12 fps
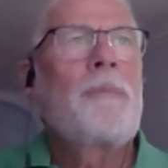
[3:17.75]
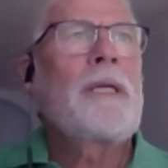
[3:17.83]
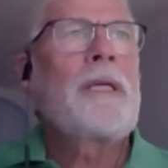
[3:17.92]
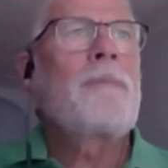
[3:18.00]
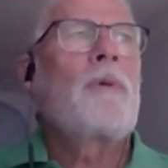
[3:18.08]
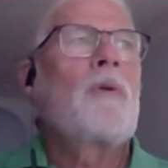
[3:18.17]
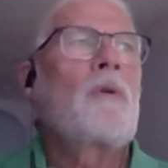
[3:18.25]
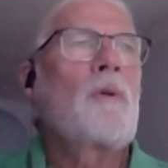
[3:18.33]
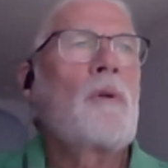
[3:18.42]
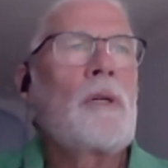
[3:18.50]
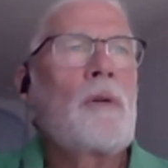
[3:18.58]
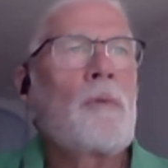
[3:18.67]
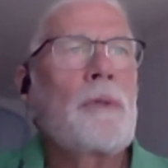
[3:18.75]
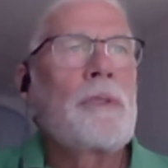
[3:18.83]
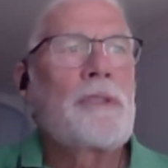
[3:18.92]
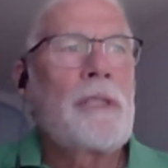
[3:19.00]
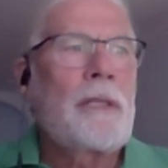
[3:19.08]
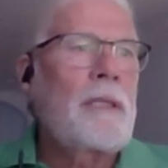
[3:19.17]
people would
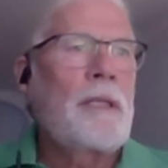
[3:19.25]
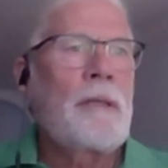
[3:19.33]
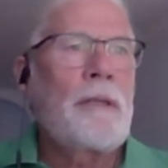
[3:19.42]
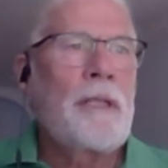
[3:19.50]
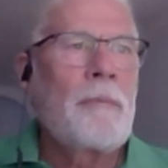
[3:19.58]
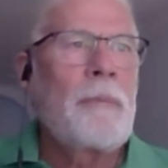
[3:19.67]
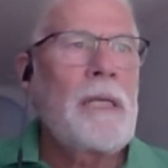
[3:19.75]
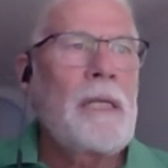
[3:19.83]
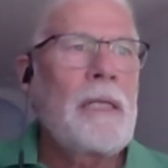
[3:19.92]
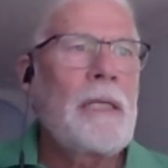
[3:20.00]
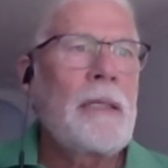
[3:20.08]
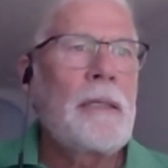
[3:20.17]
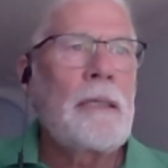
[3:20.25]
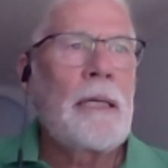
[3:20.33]
sit there in a meeting